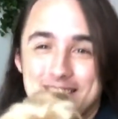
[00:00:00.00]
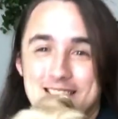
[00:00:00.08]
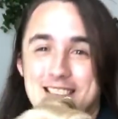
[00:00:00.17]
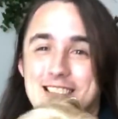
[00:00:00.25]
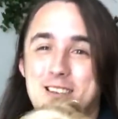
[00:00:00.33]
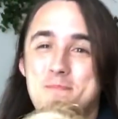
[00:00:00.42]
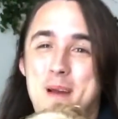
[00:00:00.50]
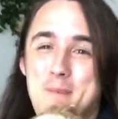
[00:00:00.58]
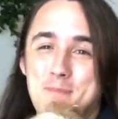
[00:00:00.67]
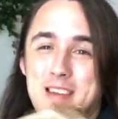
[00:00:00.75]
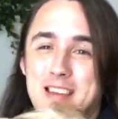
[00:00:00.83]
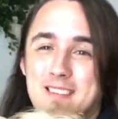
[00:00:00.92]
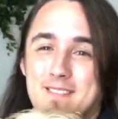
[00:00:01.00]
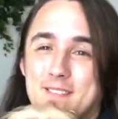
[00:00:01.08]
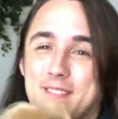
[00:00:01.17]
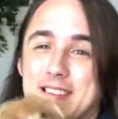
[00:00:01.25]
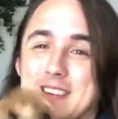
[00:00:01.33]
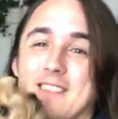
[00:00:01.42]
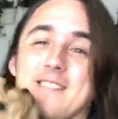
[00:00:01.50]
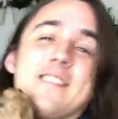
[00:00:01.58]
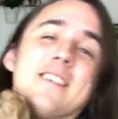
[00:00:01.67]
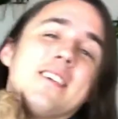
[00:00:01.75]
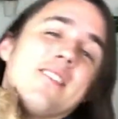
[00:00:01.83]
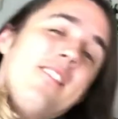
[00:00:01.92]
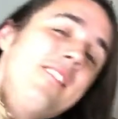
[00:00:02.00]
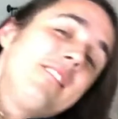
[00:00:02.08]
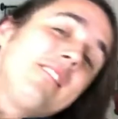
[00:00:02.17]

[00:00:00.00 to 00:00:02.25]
She's our puppy. You don't know.